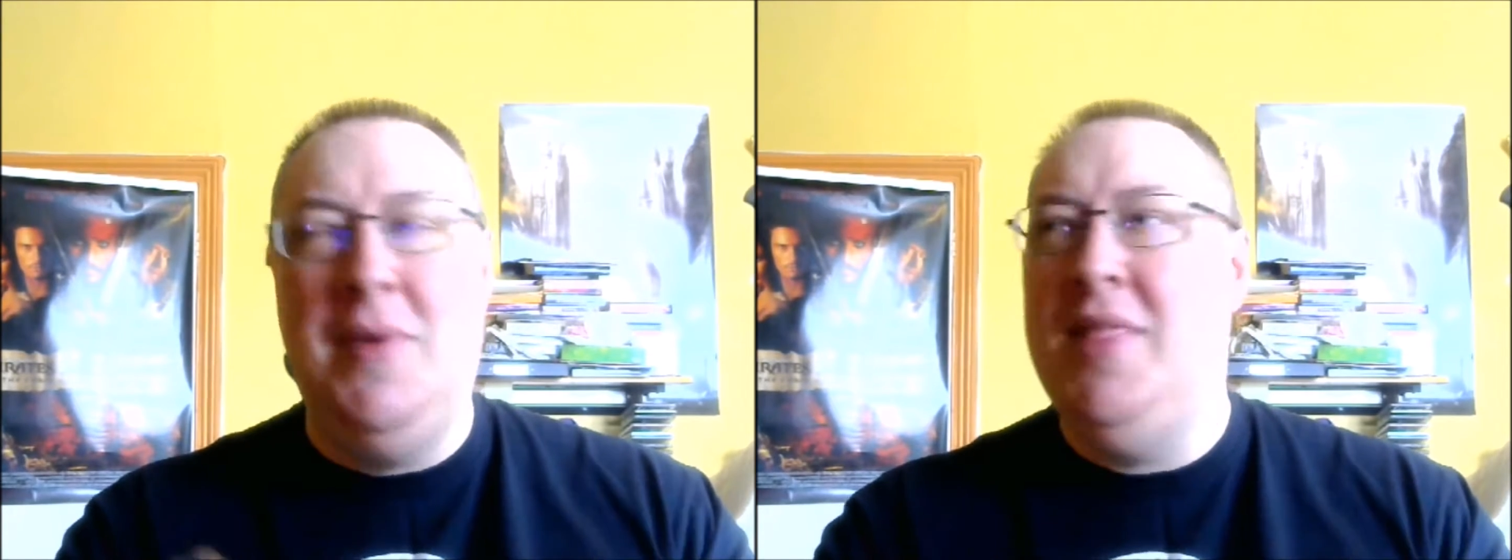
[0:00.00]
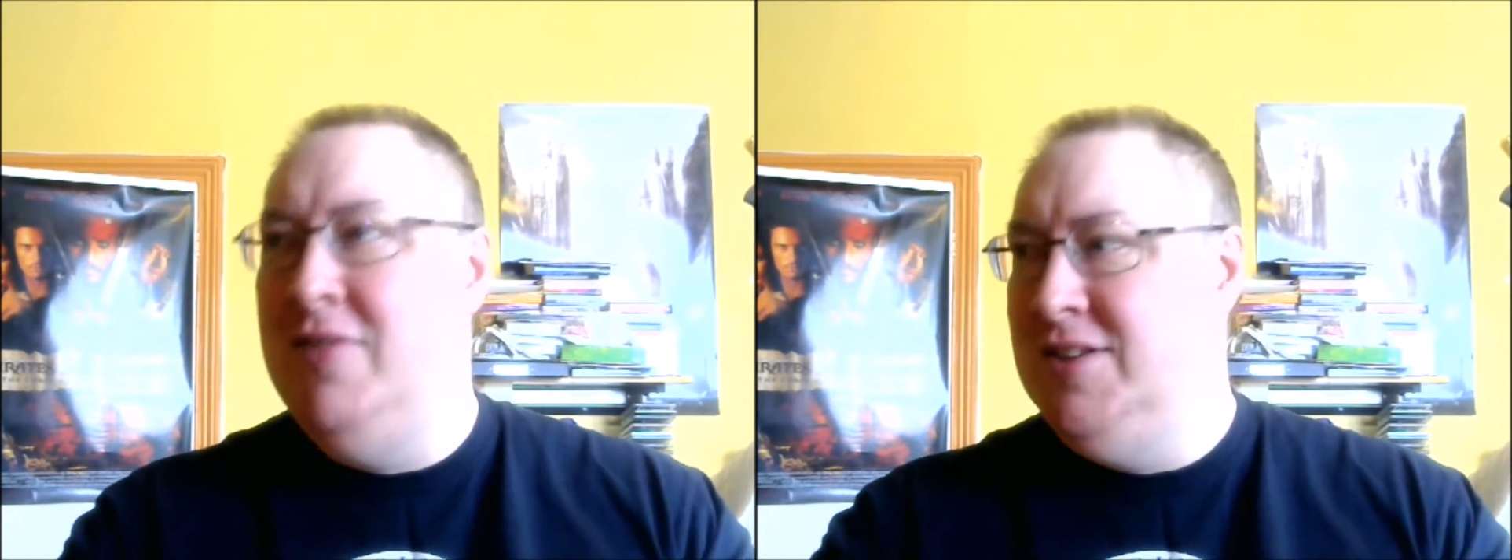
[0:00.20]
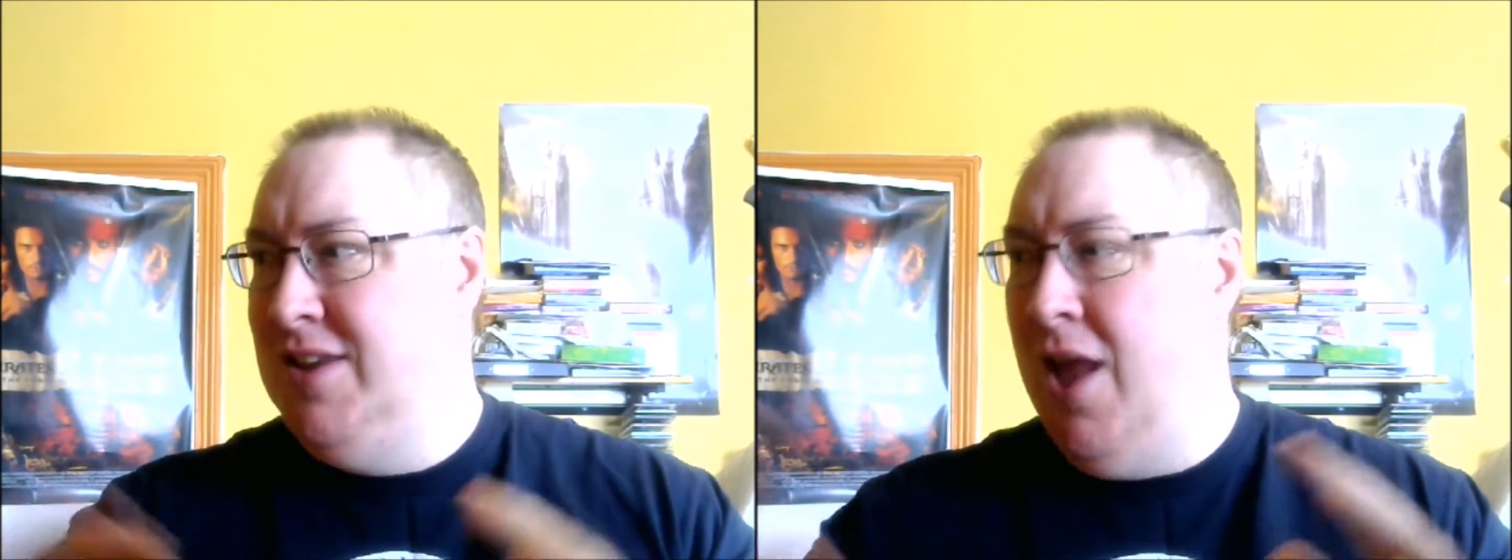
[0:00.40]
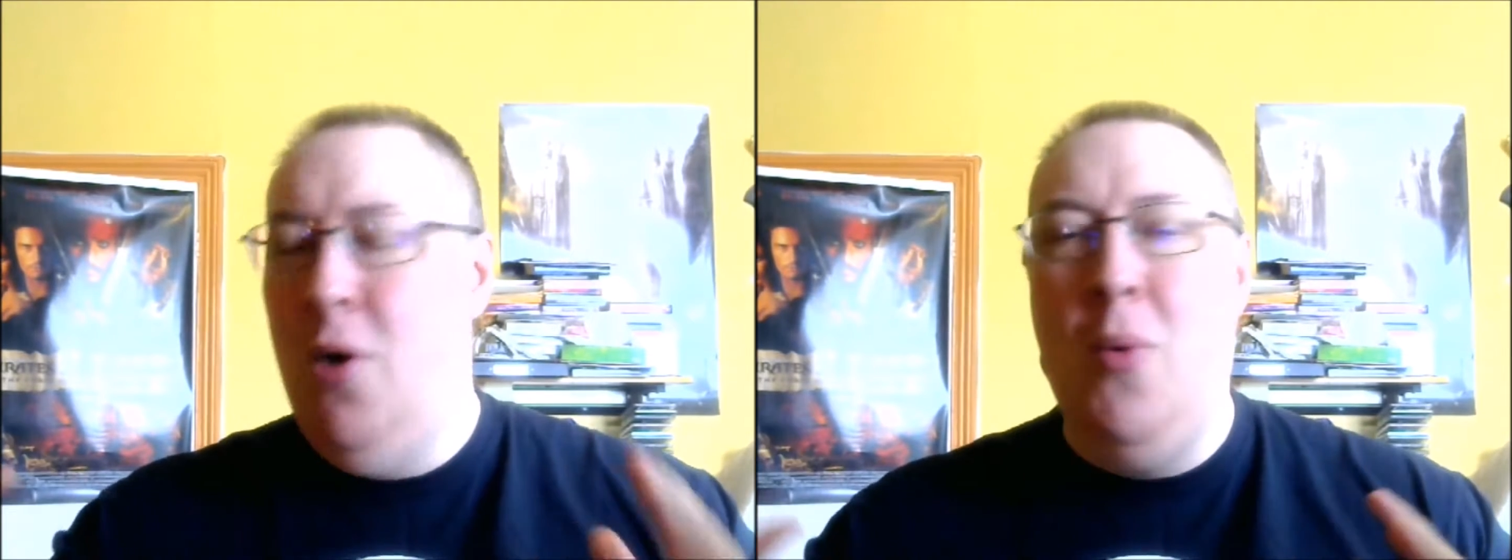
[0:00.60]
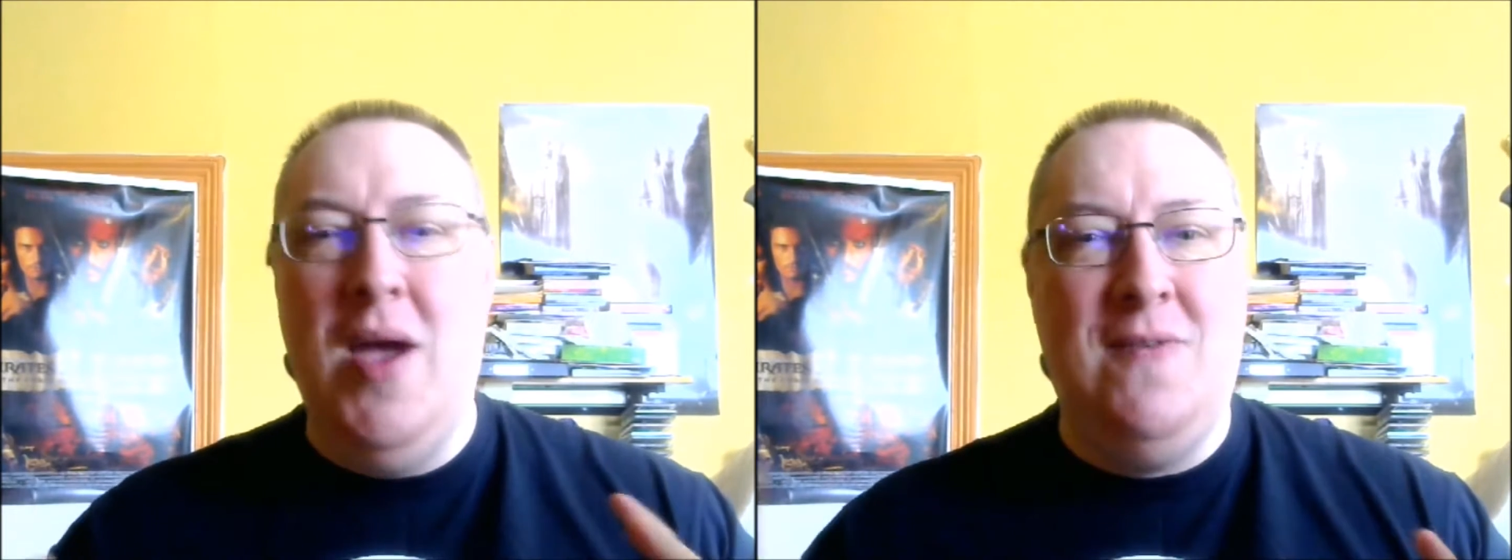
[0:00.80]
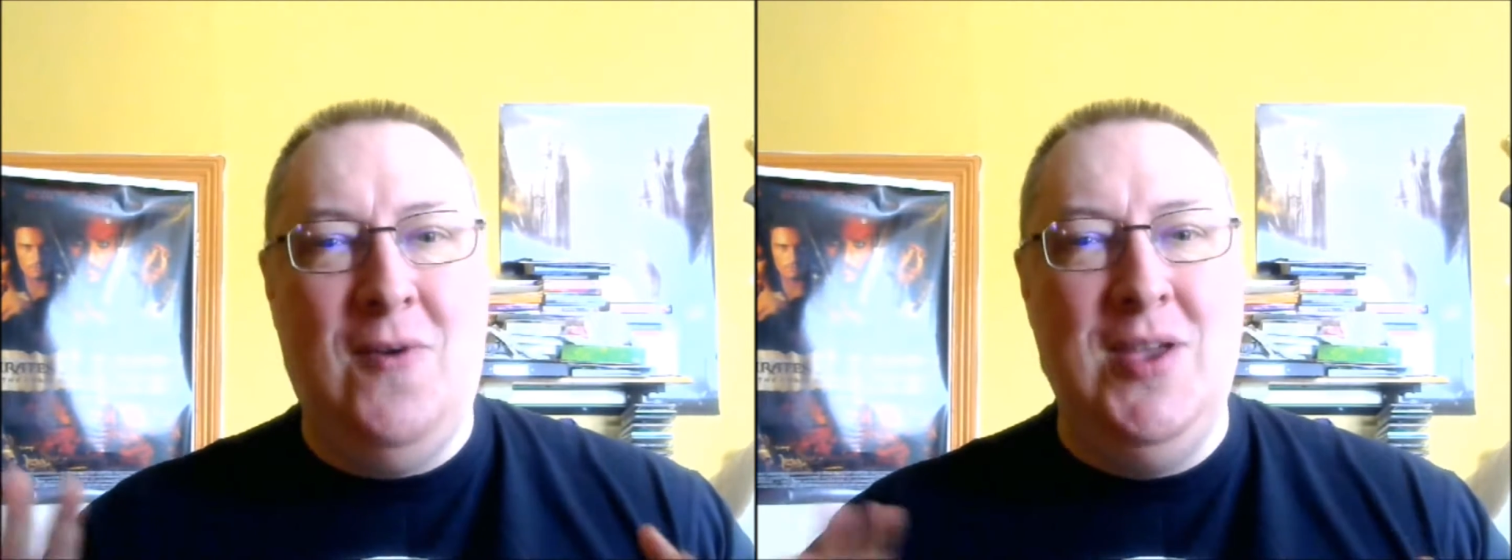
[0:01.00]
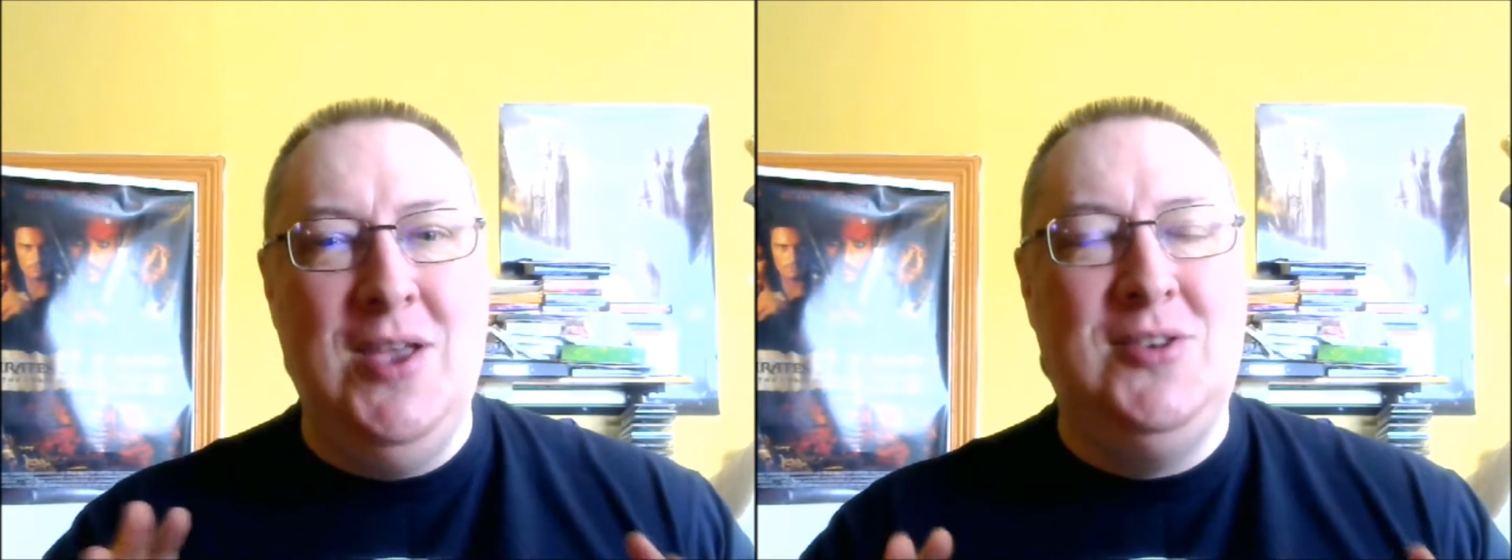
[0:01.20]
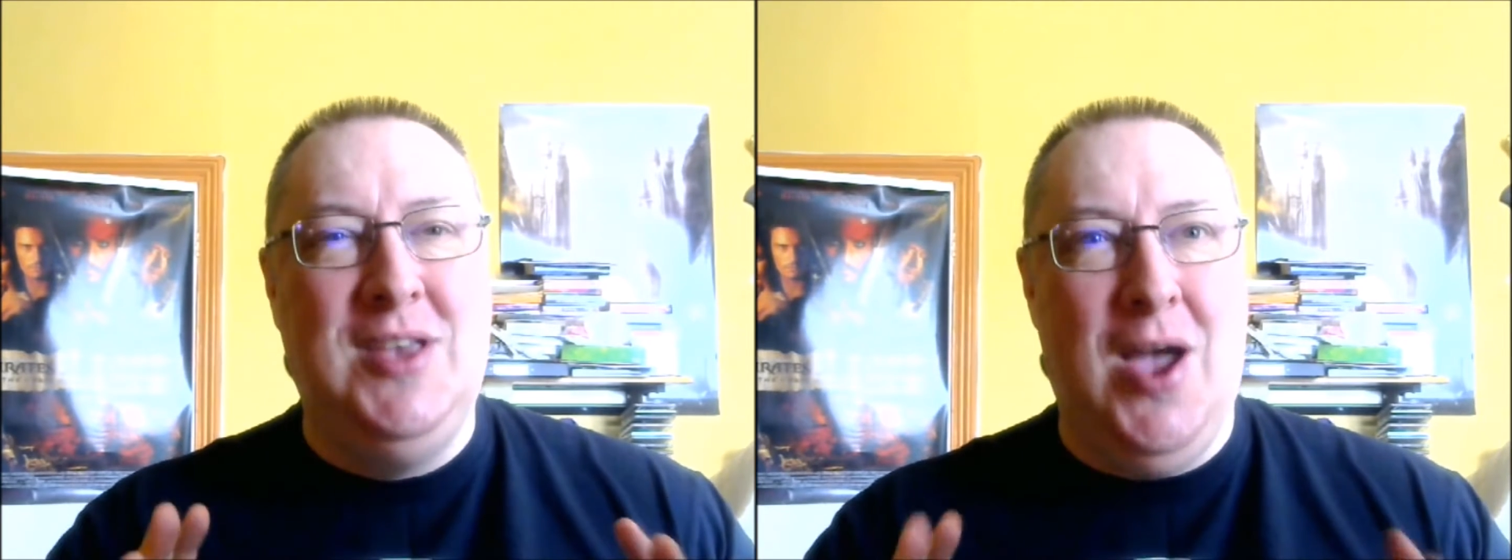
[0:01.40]
but there is nowhere for you
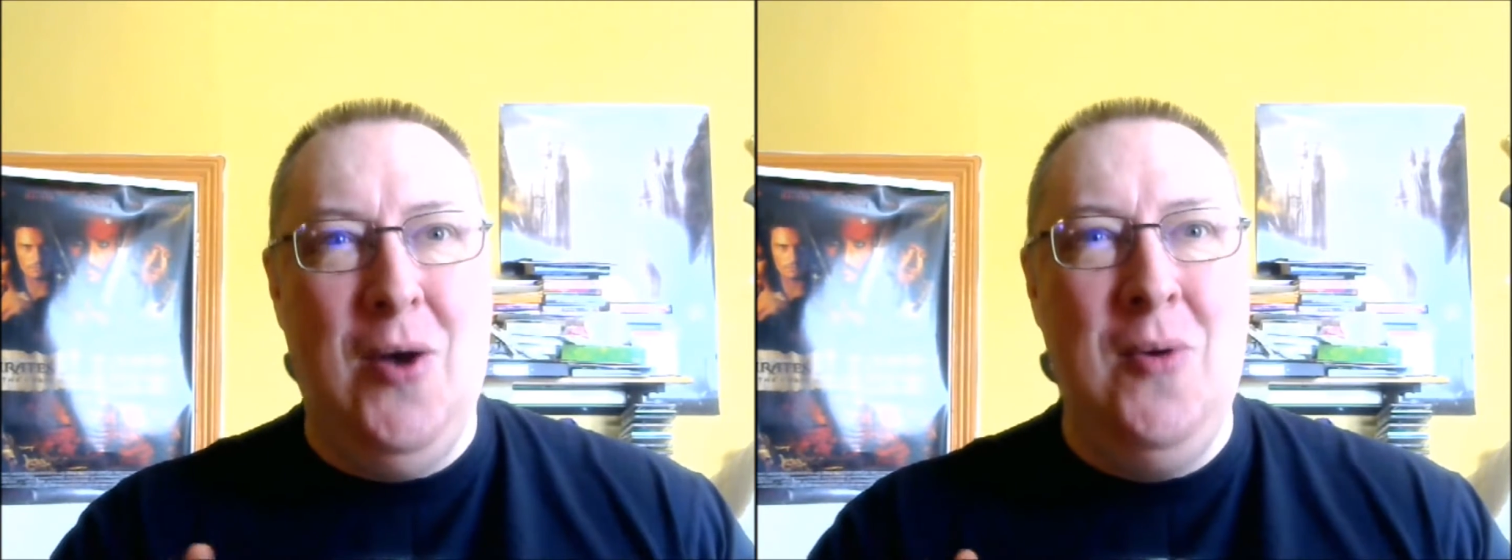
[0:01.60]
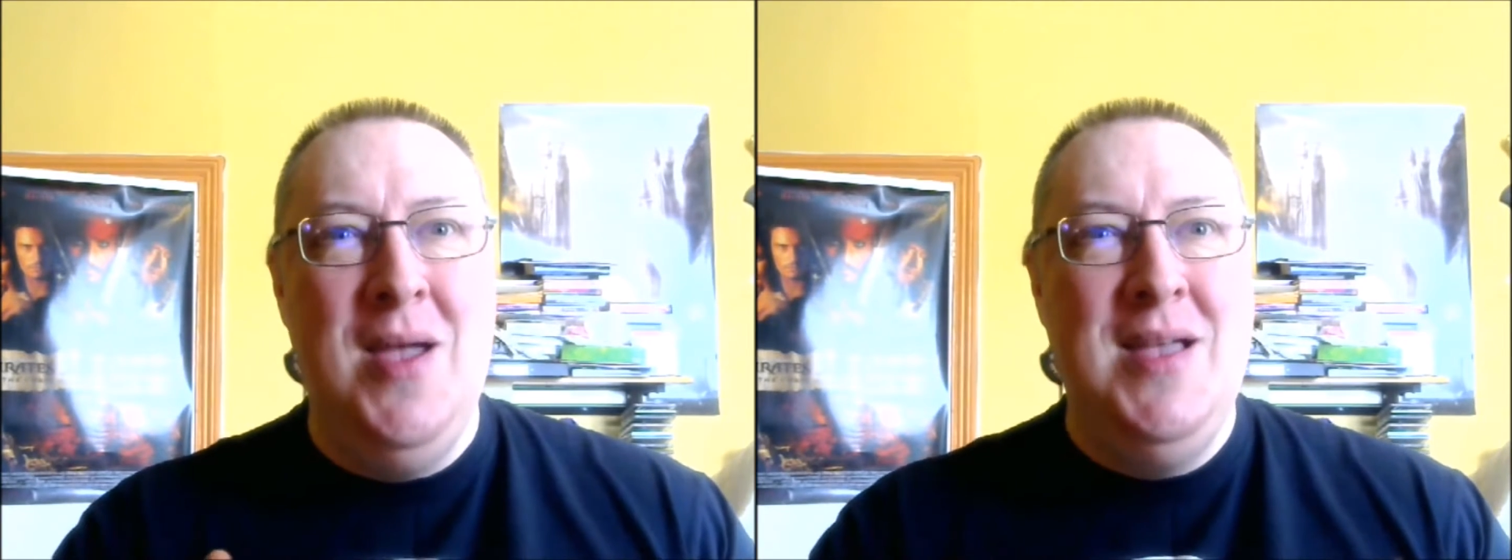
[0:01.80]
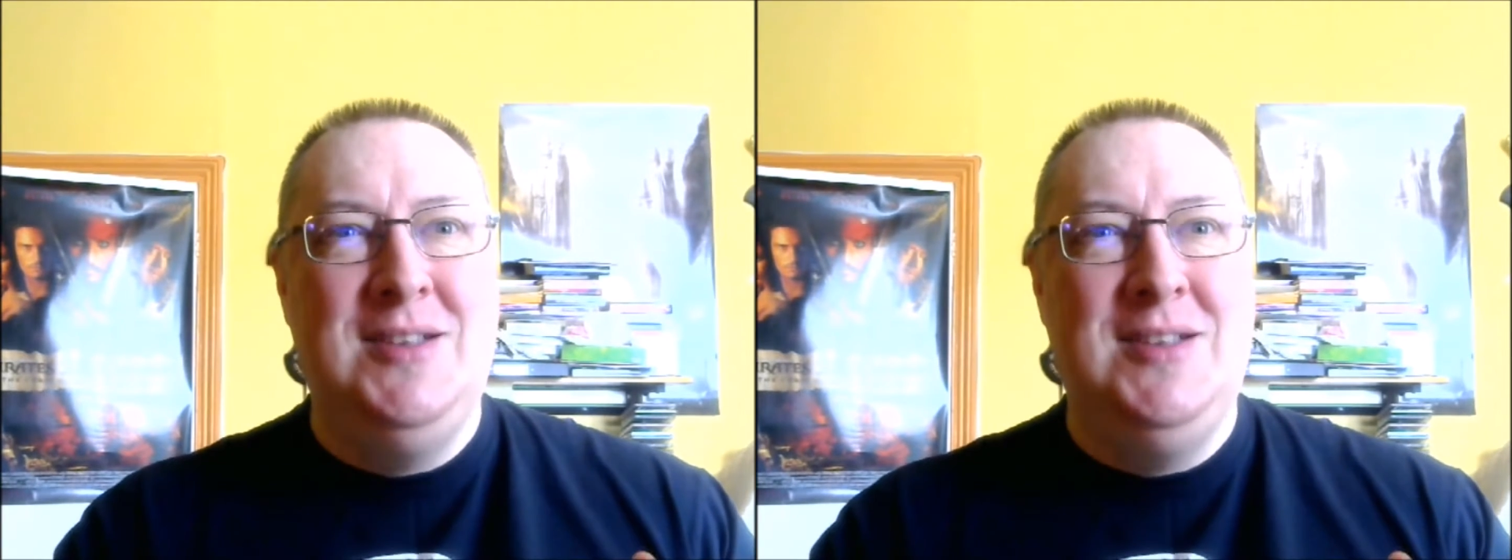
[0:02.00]
to go.